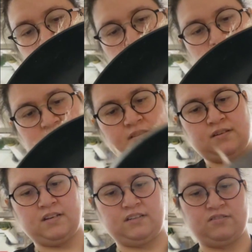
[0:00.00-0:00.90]
this.
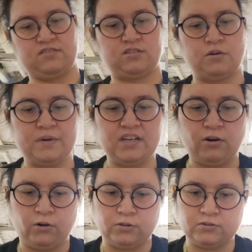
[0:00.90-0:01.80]
And there's so many
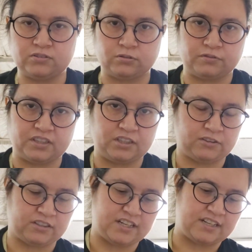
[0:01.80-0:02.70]
holes over
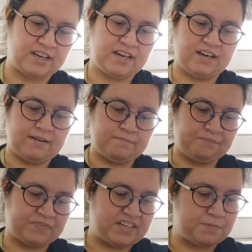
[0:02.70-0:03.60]
here that
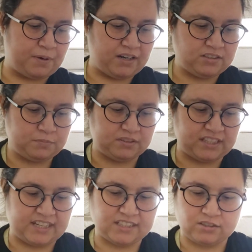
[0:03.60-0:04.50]
it's possible
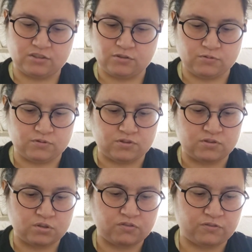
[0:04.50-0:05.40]
that I could
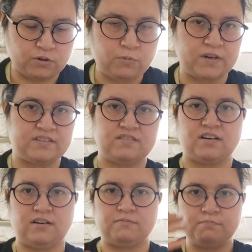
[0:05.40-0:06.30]
use few ways
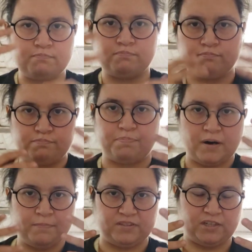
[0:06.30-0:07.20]
of
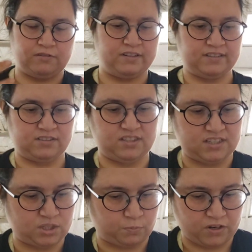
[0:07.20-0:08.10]
puppeteering the
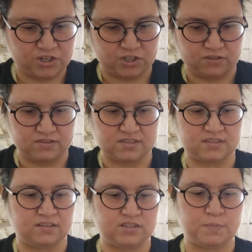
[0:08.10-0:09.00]

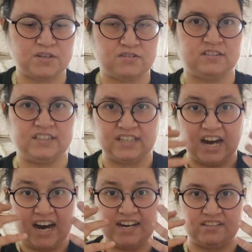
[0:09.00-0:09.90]
expressions, especially the
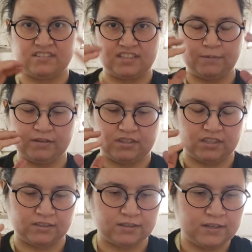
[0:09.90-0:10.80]
eyes and
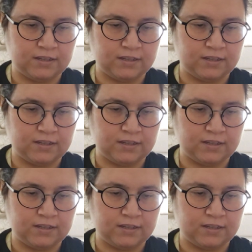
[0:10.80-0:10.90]
everything.